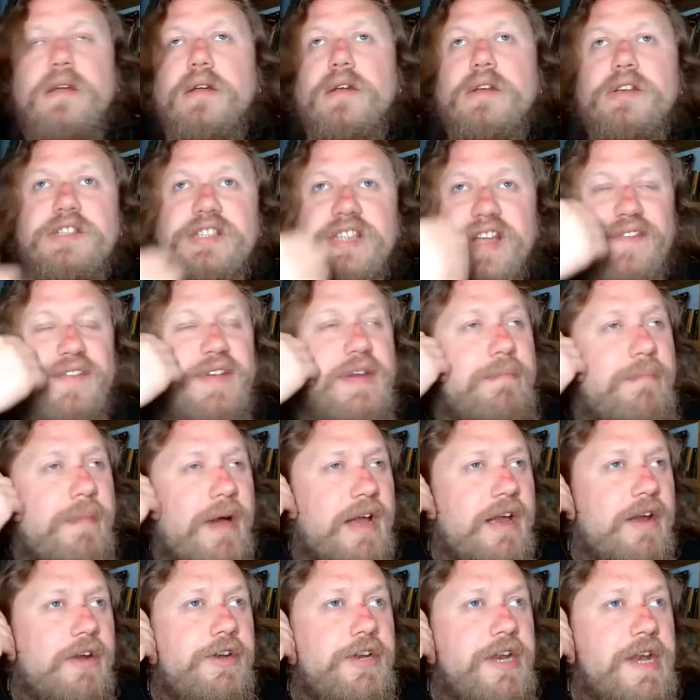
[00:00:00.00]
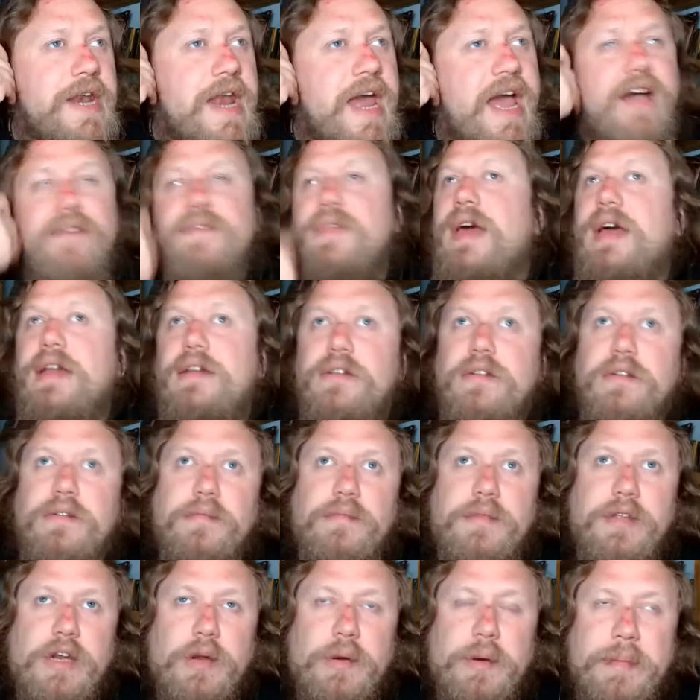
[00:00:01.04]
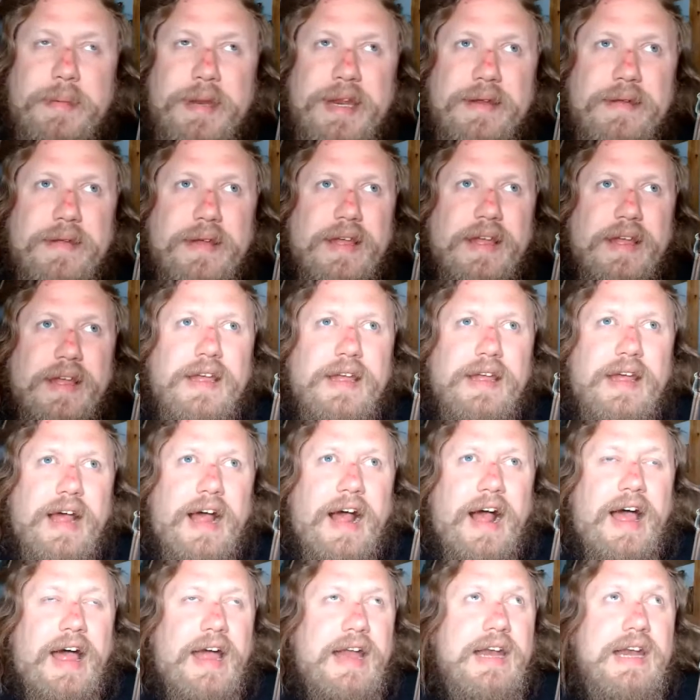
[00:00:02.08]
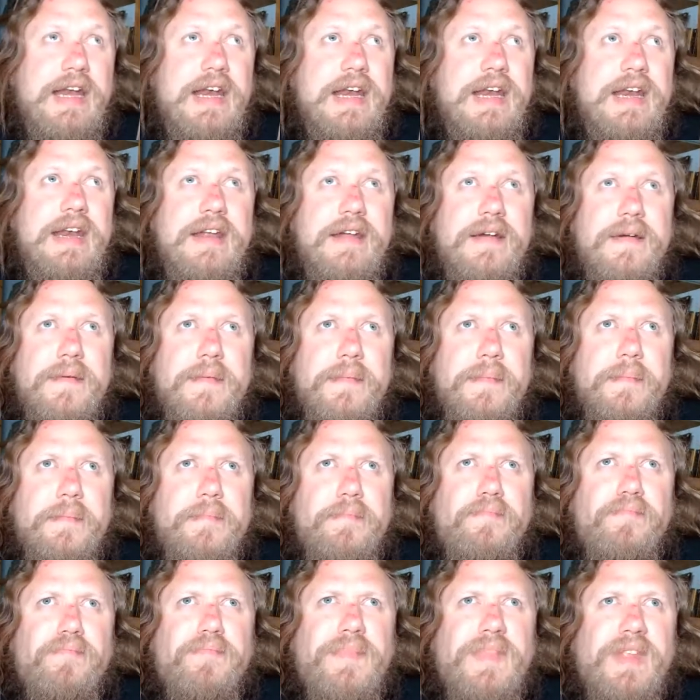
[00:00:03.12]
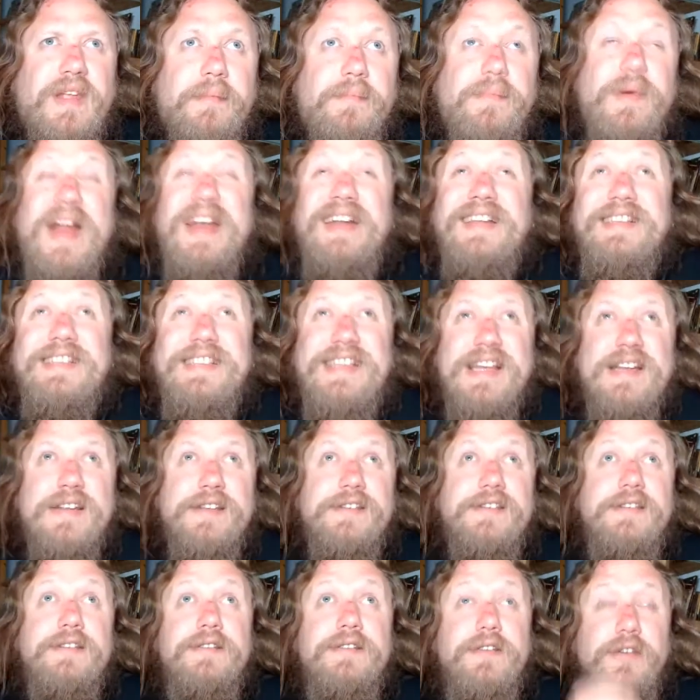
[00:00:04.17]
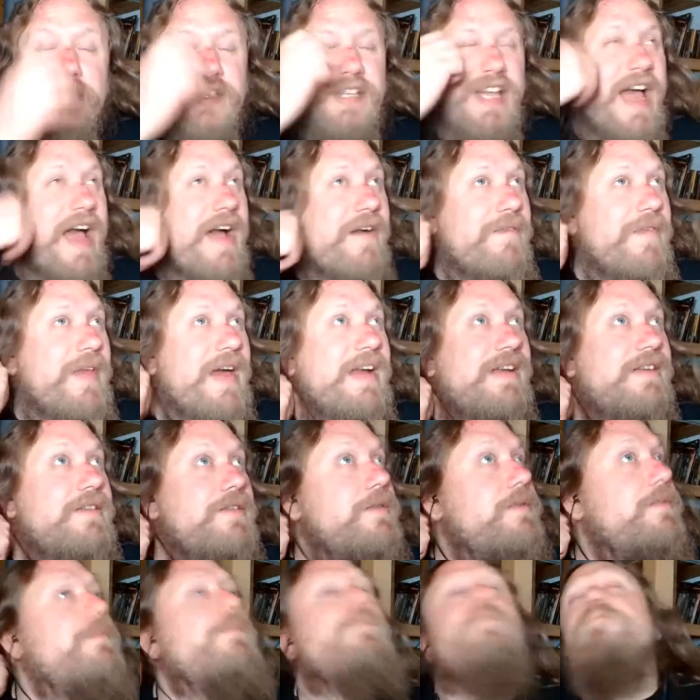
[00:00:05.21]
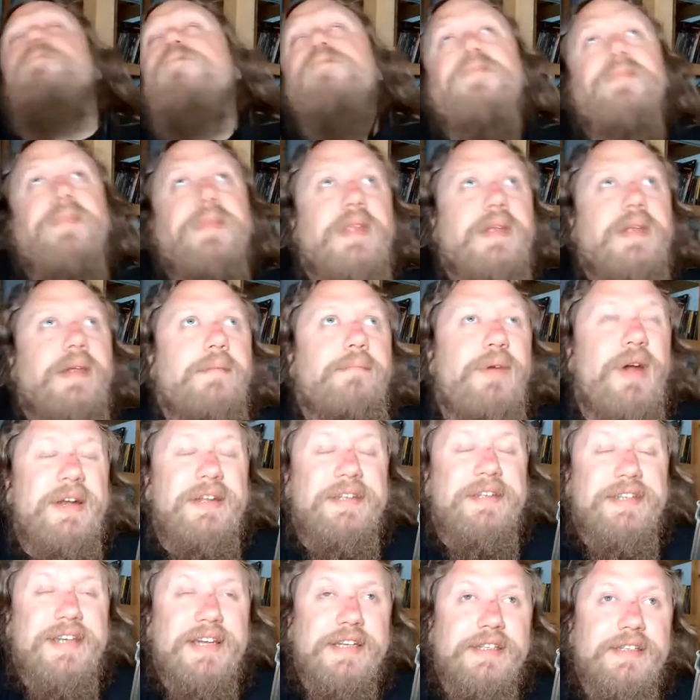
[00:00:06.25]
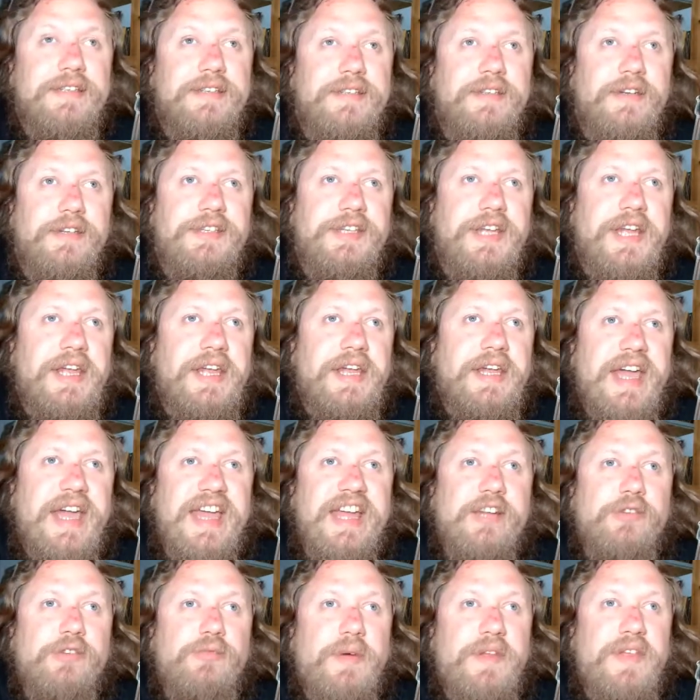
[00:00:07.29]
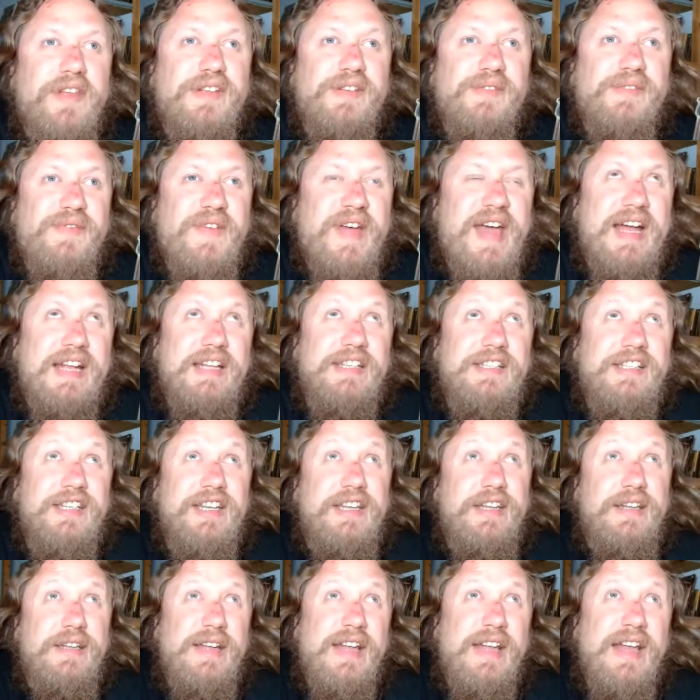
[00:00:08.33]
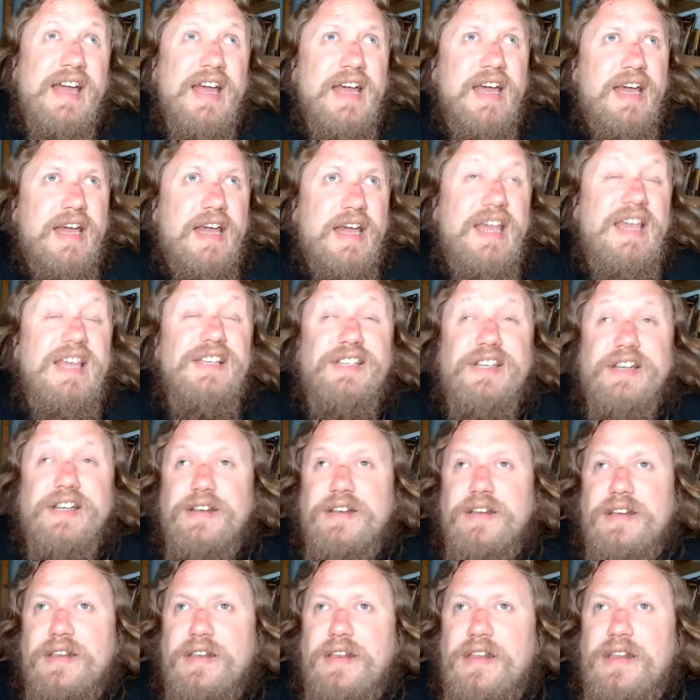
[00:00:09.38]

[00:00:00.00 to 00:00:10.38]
Stephanie Meyer didn't have that. You know what I mean? And Brandon Sanderson does have that. Brandon Sanderson does engage with his fans. He's a